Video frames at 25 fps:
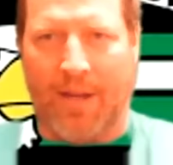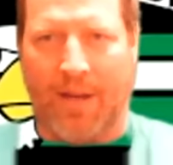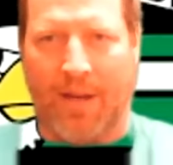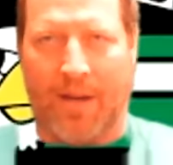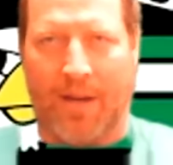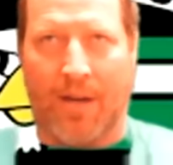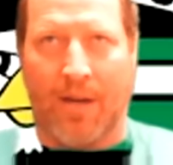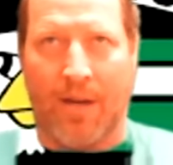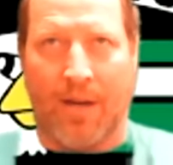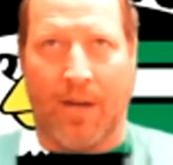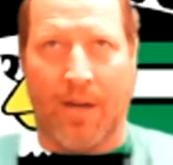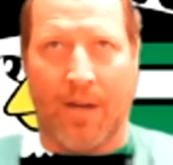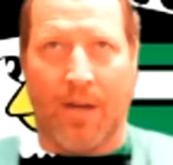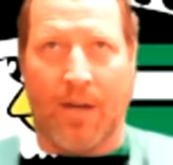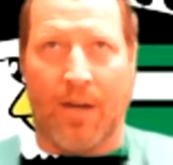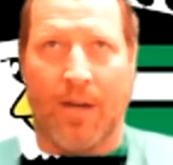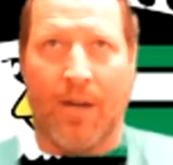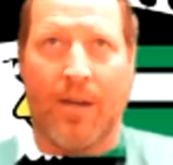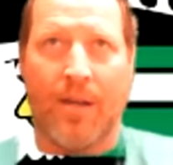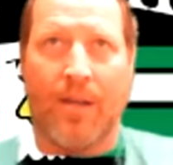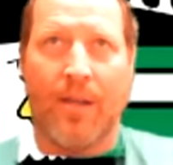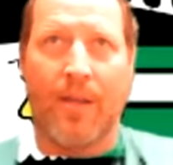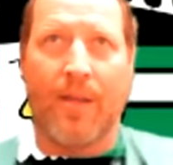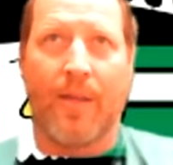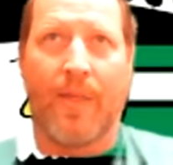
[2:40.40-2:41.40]

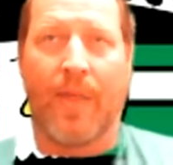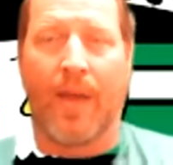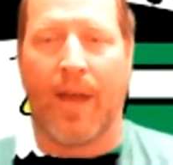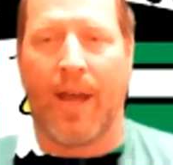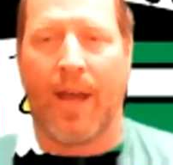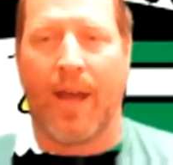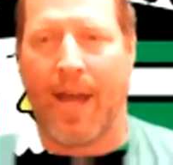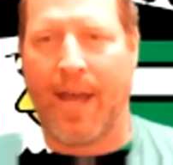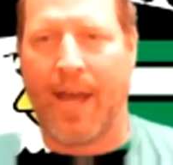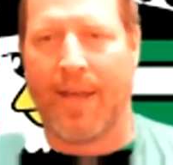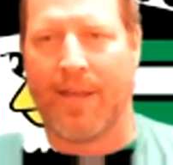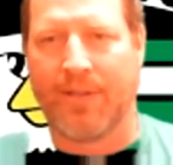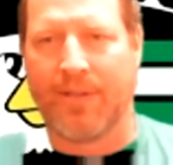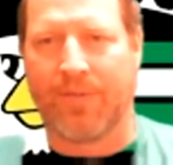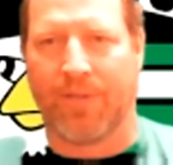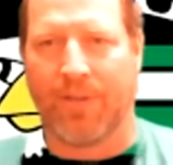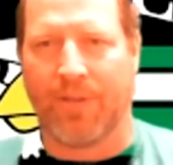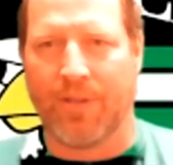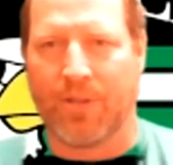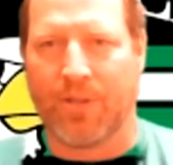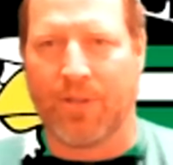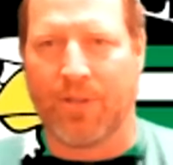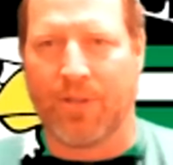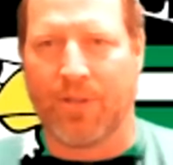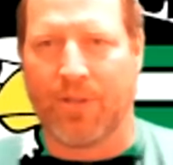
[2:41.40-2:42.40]
the highs for
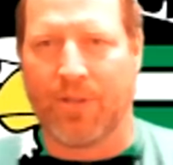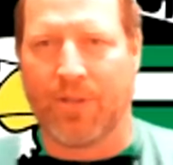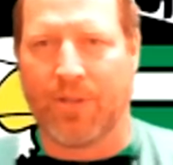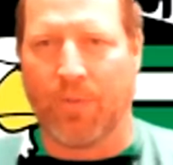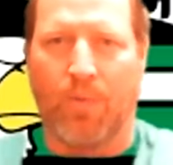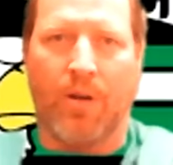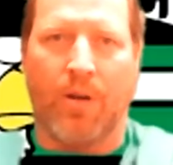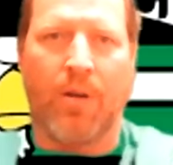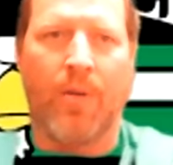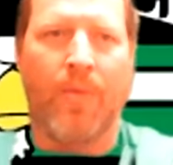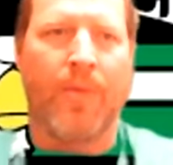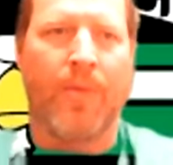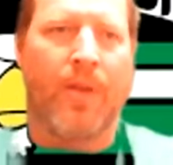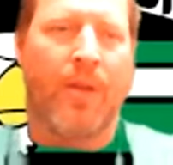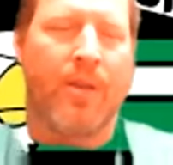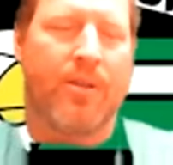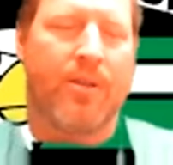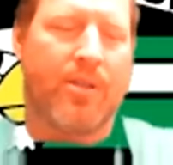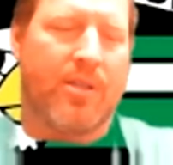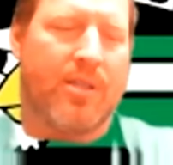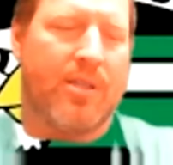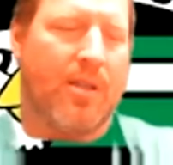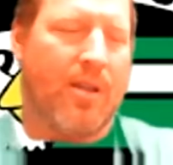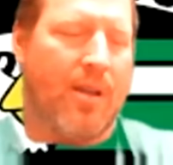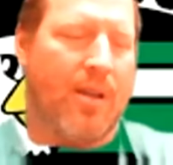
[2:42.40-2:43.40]
this week were
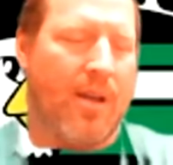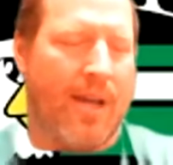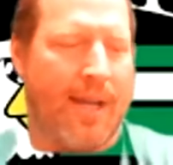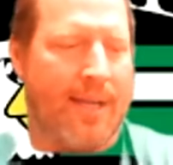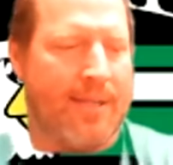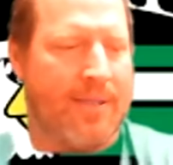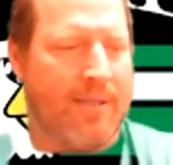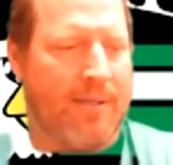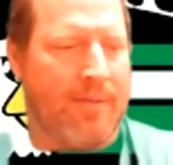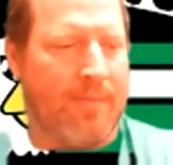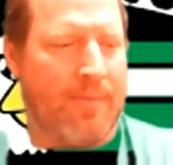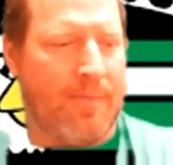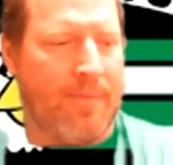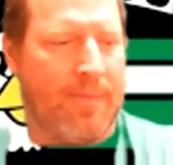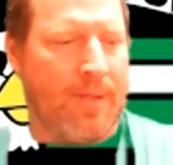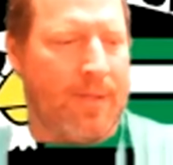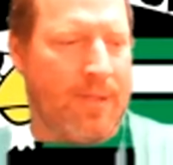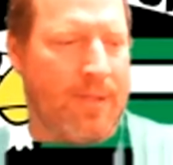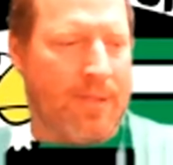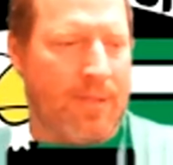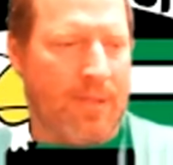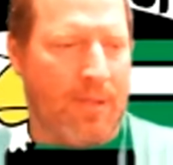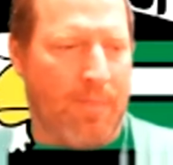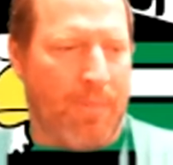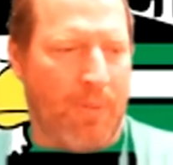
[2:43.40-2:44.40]
just
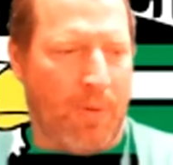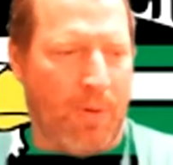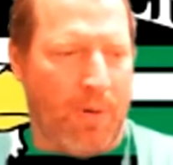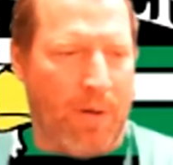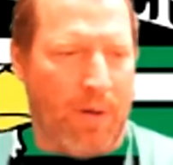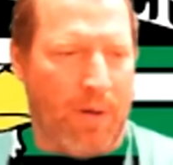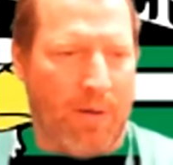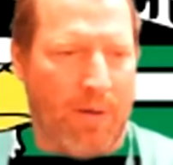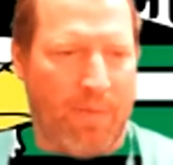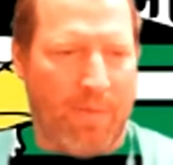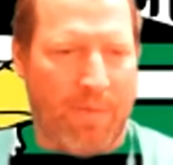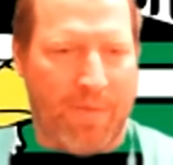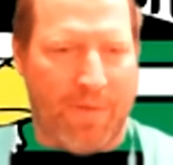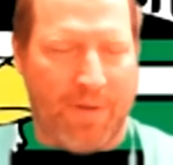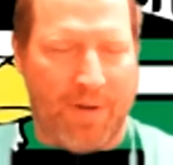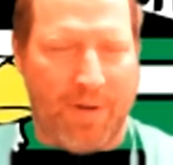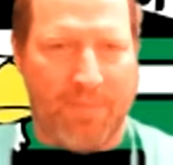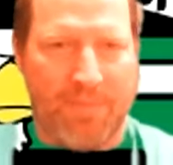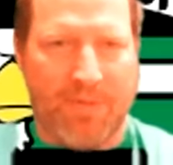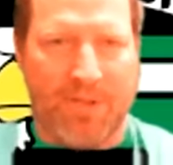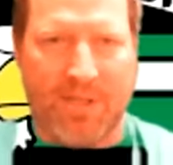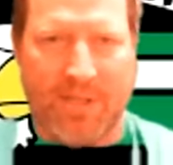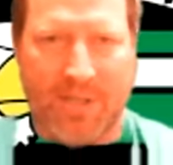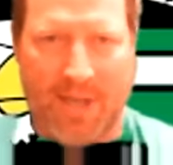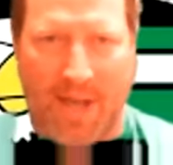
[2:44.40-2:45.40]
awesome support
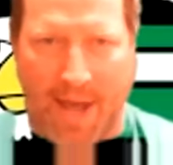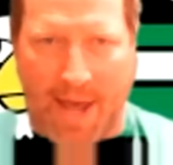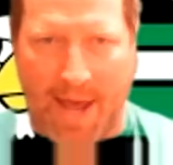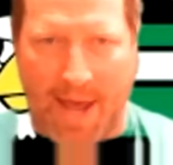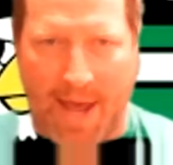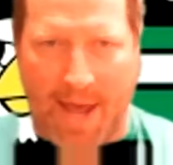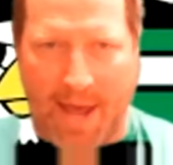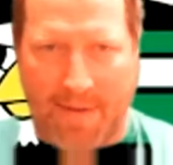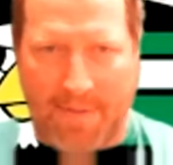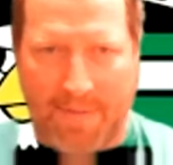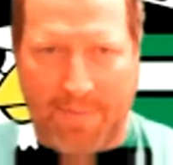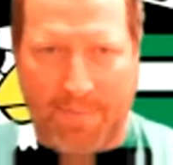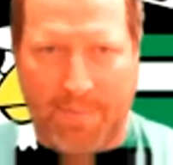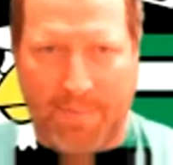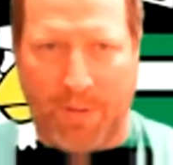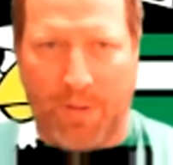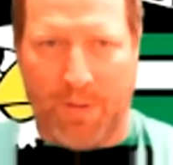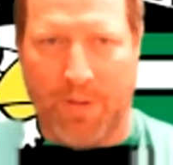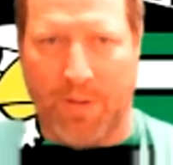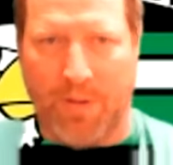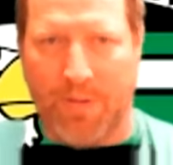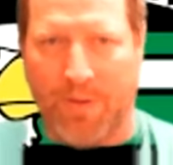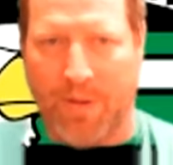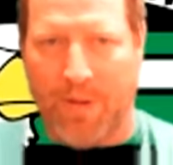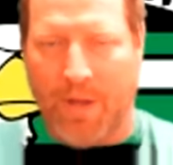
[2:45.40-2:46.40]
from staff,
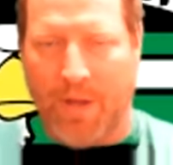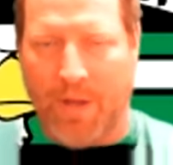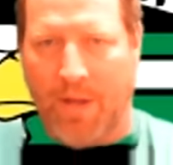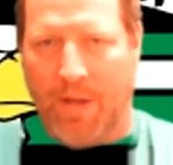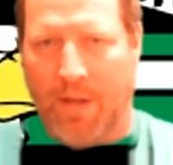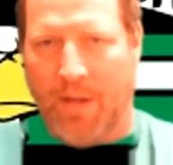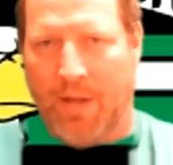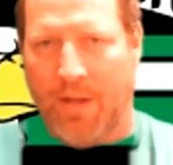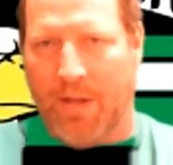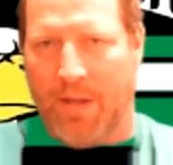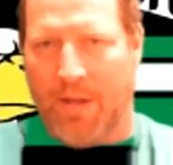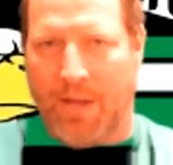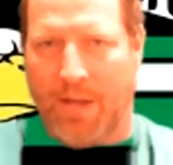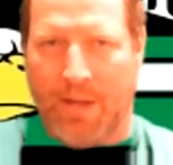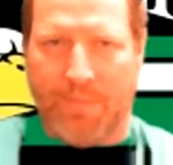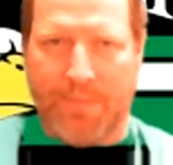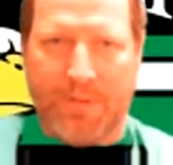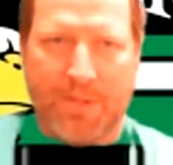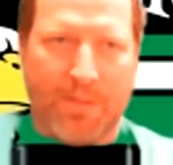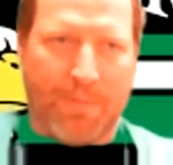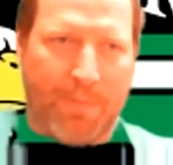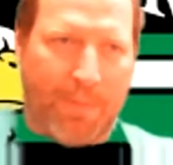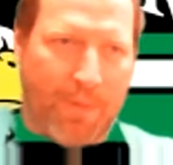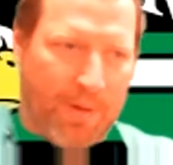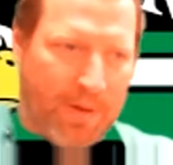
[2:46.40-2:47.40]
both
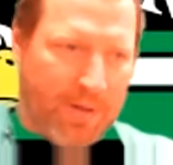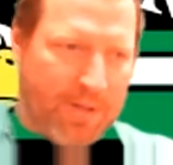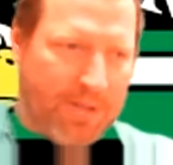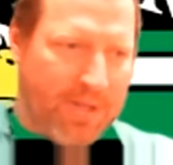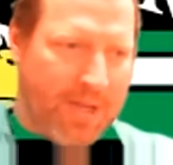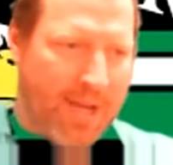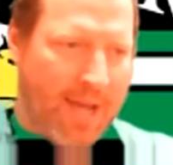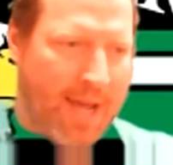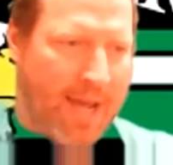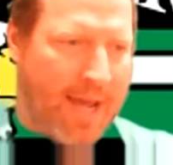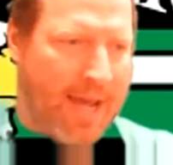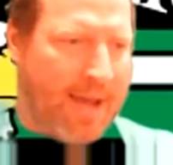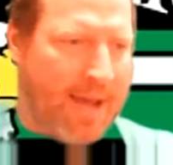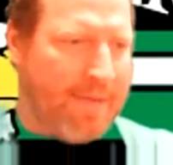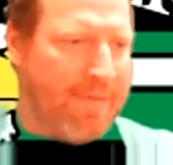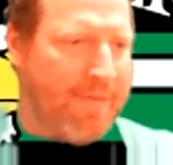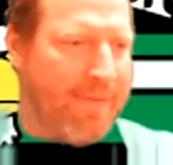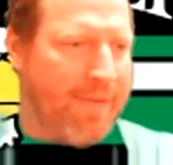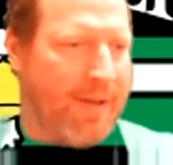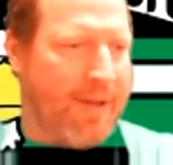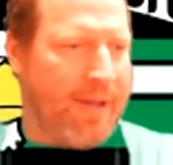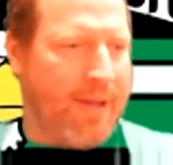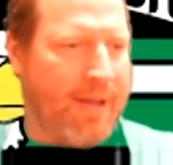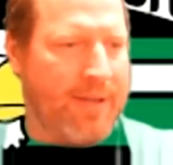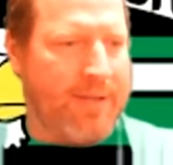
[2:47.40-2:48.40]
support staff,
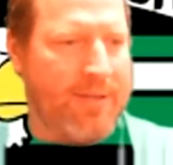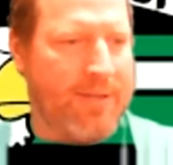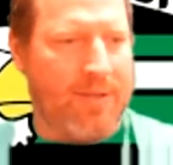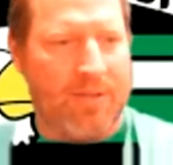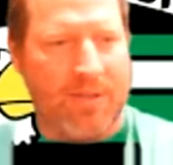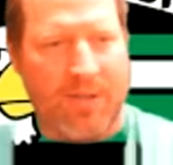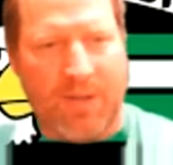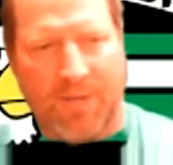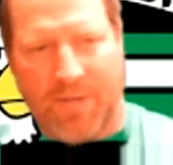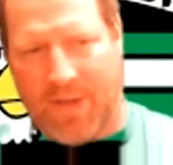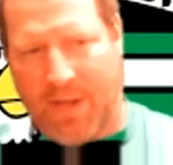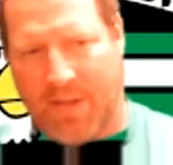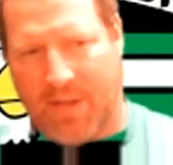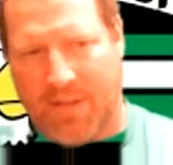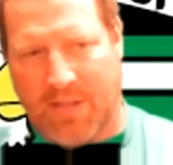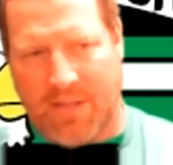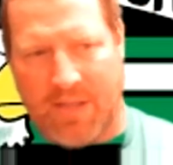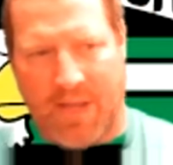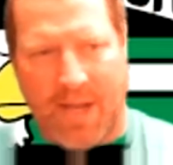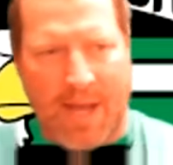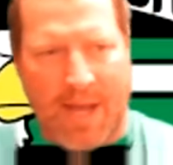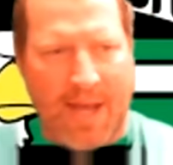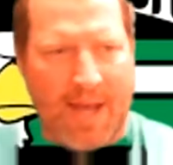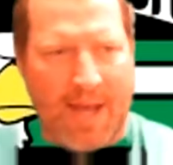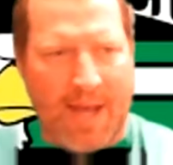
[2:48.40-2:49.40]
certificate
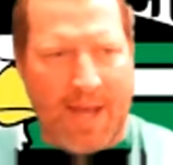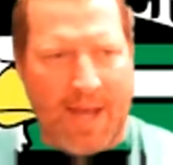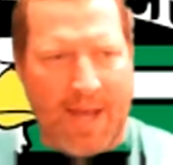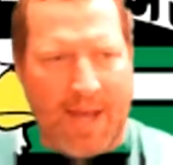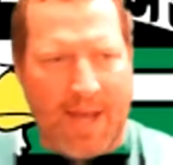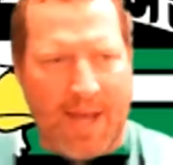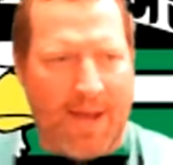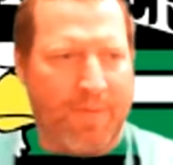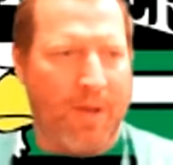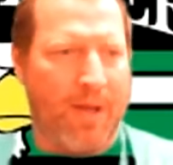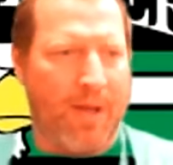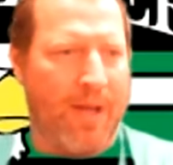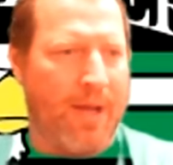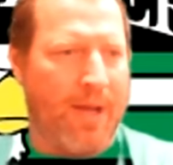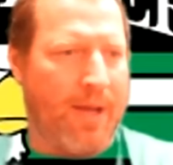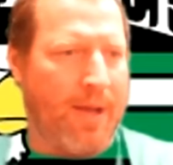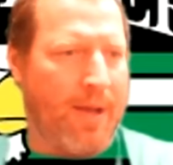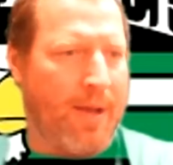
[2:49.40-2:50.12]
staff,